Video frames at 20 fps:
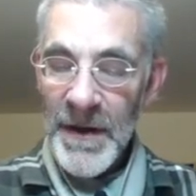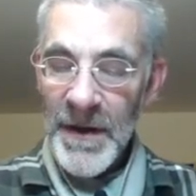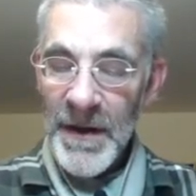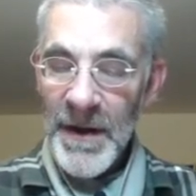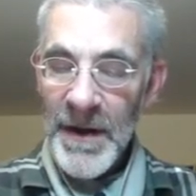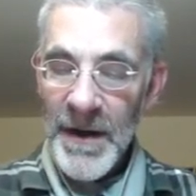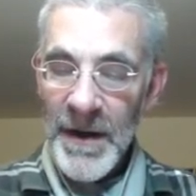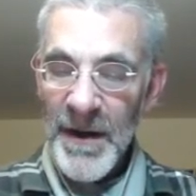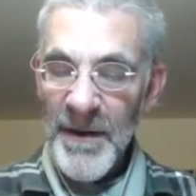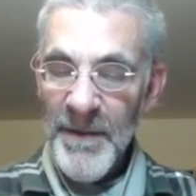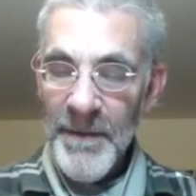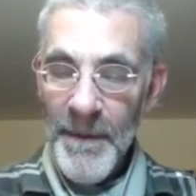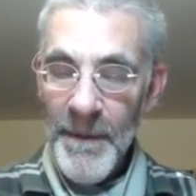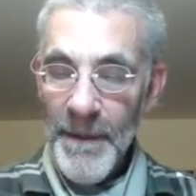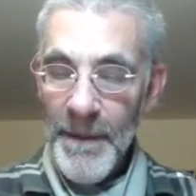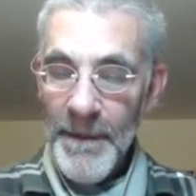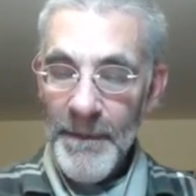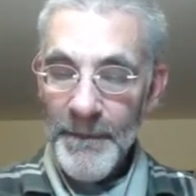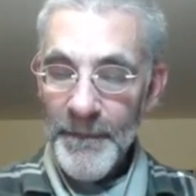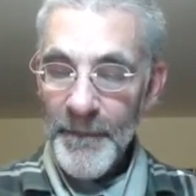
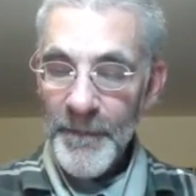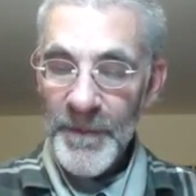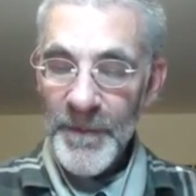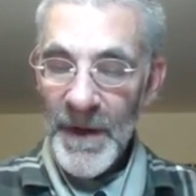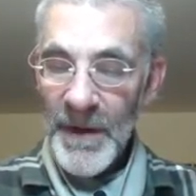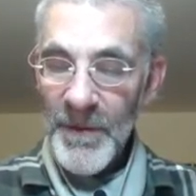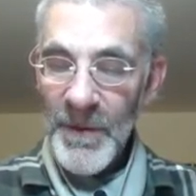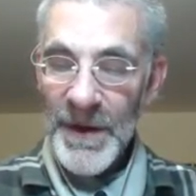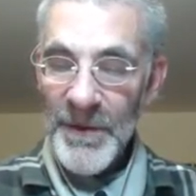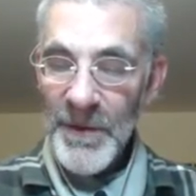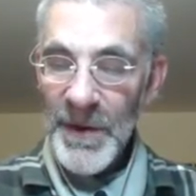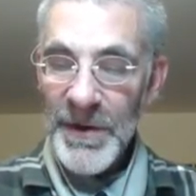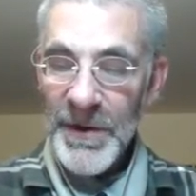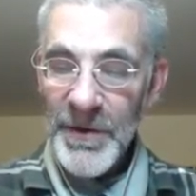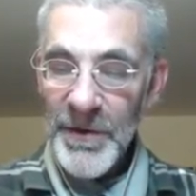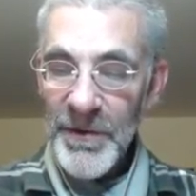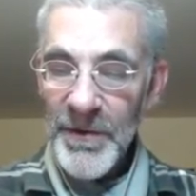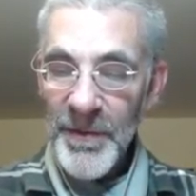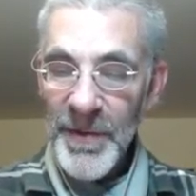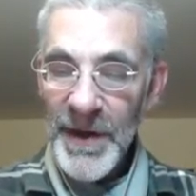when you
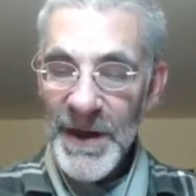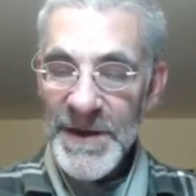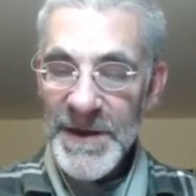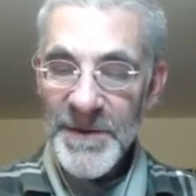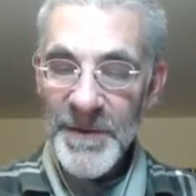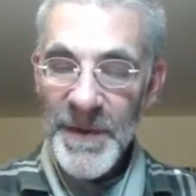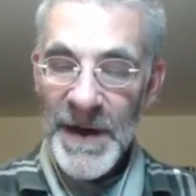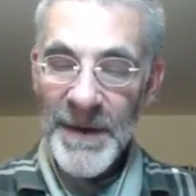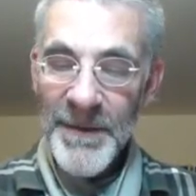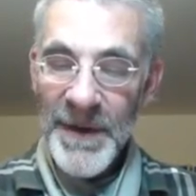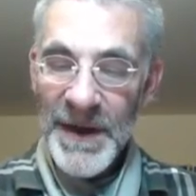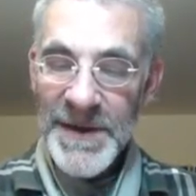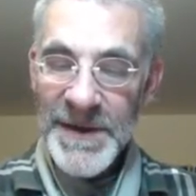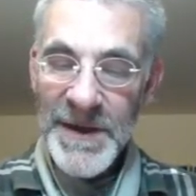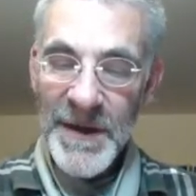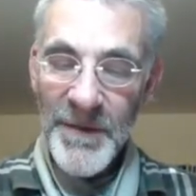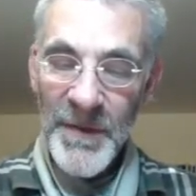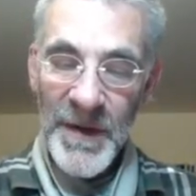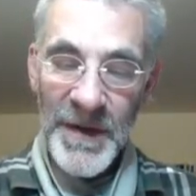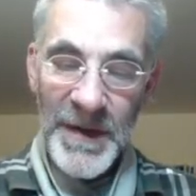can replace P by
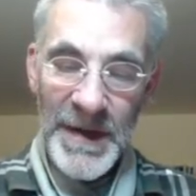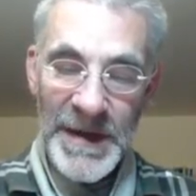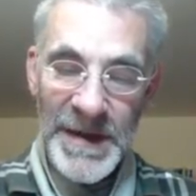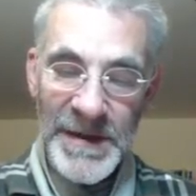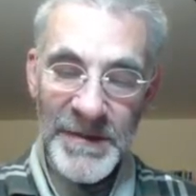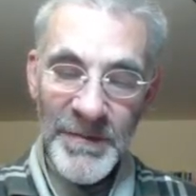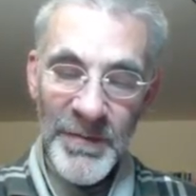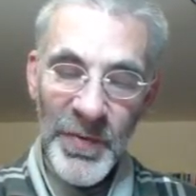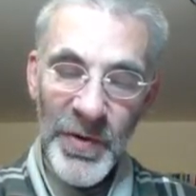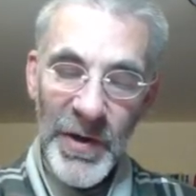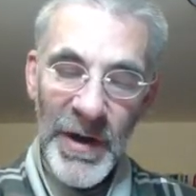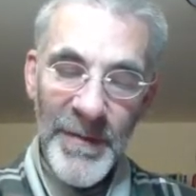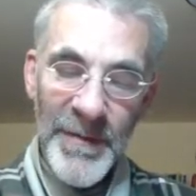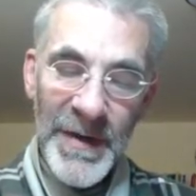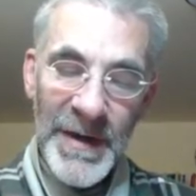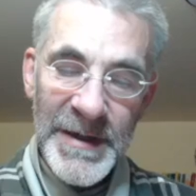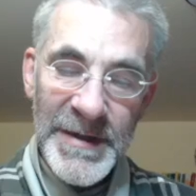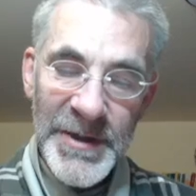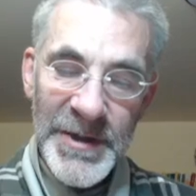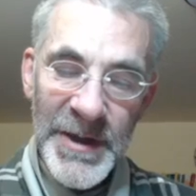something that isn't prime,
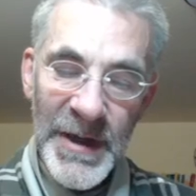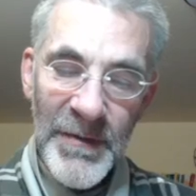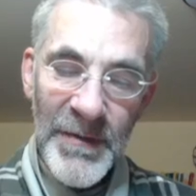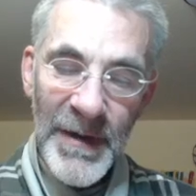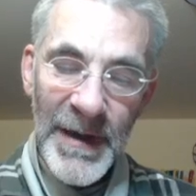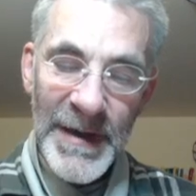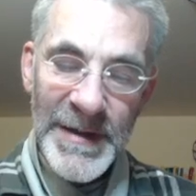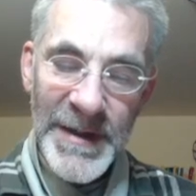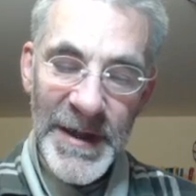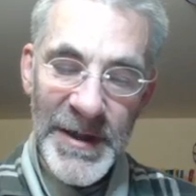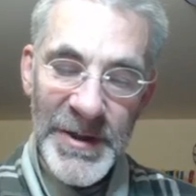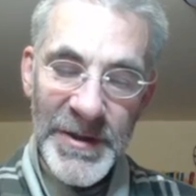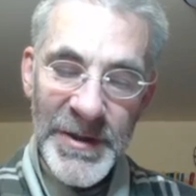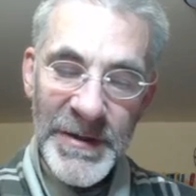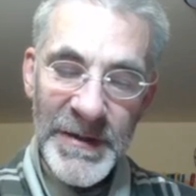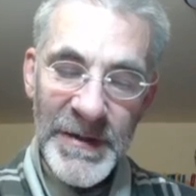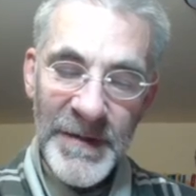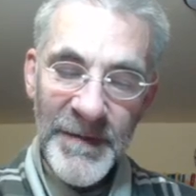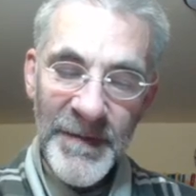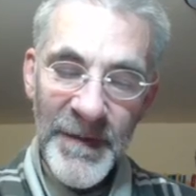and his generalization
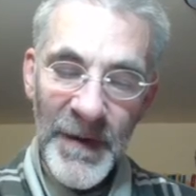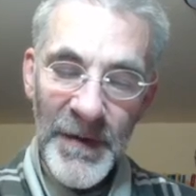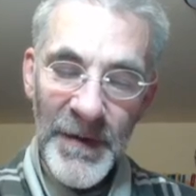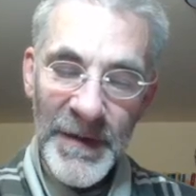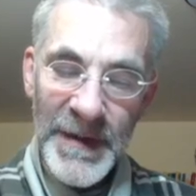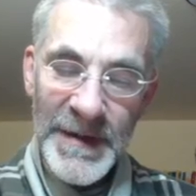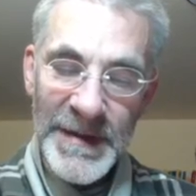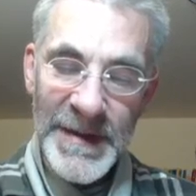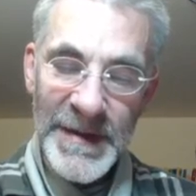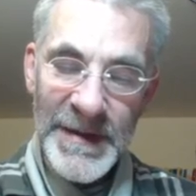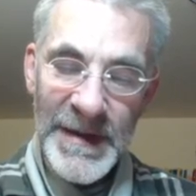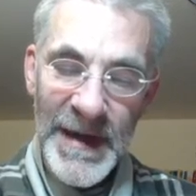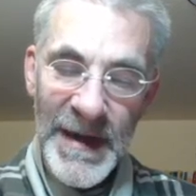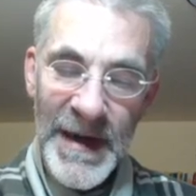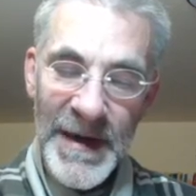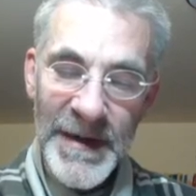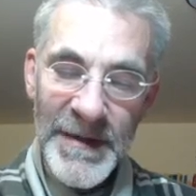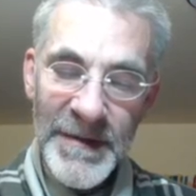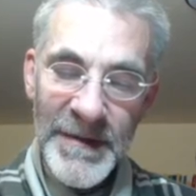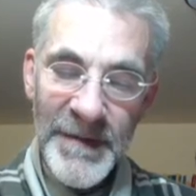is the following. It says
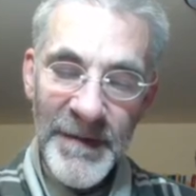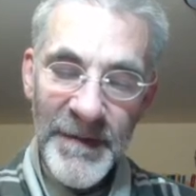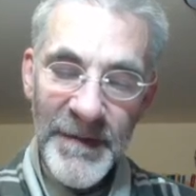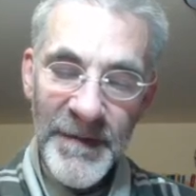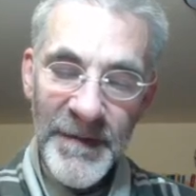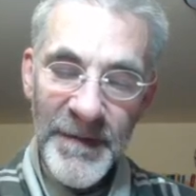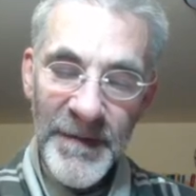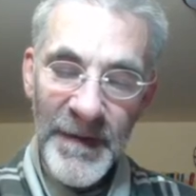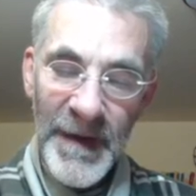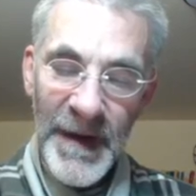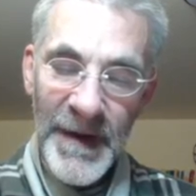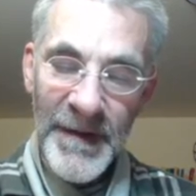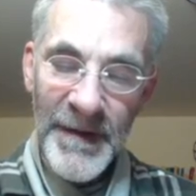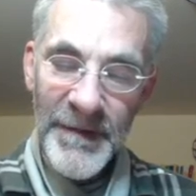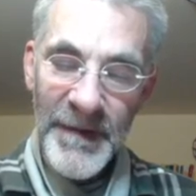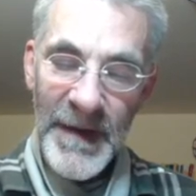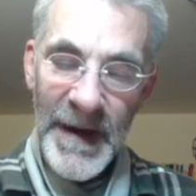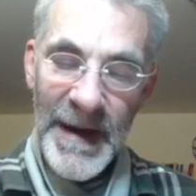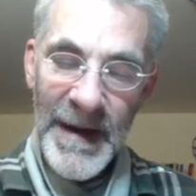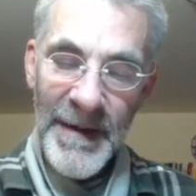A to the phi
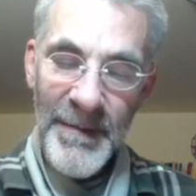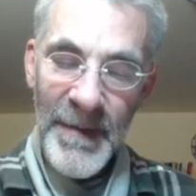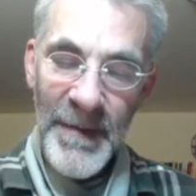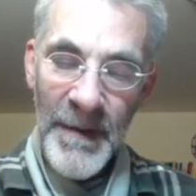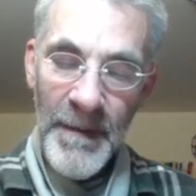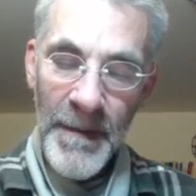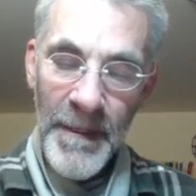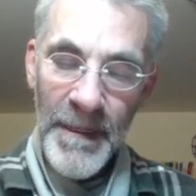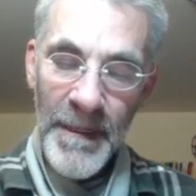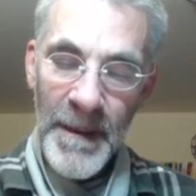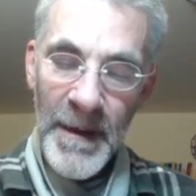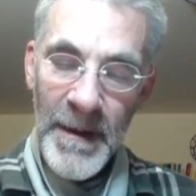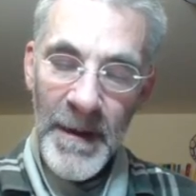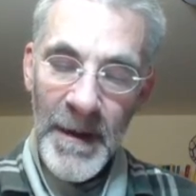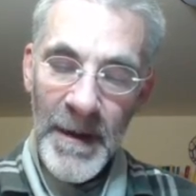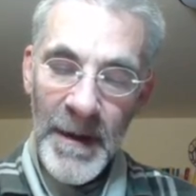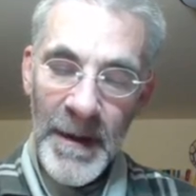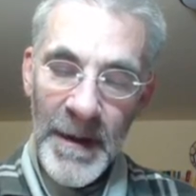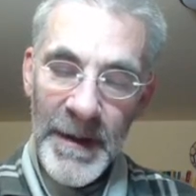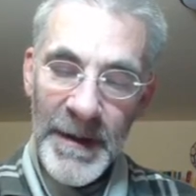of M
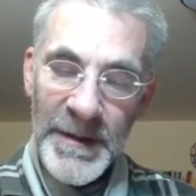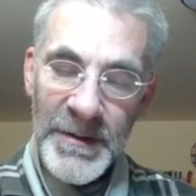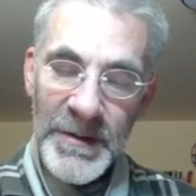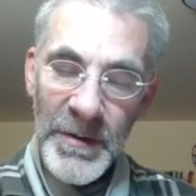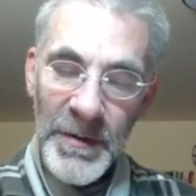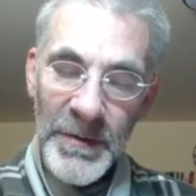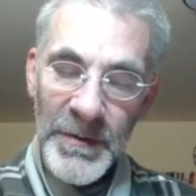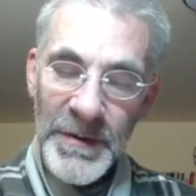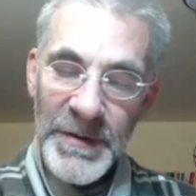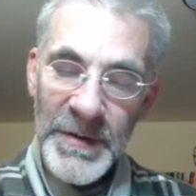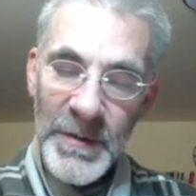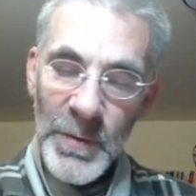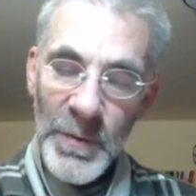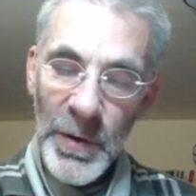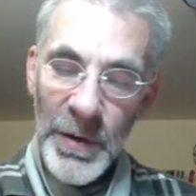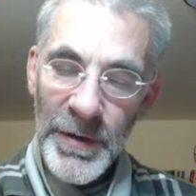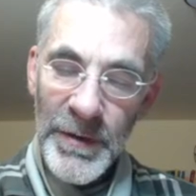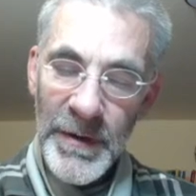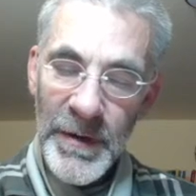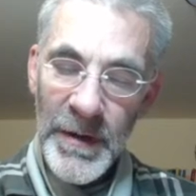is congruent to
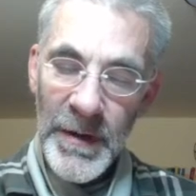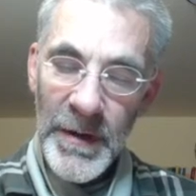1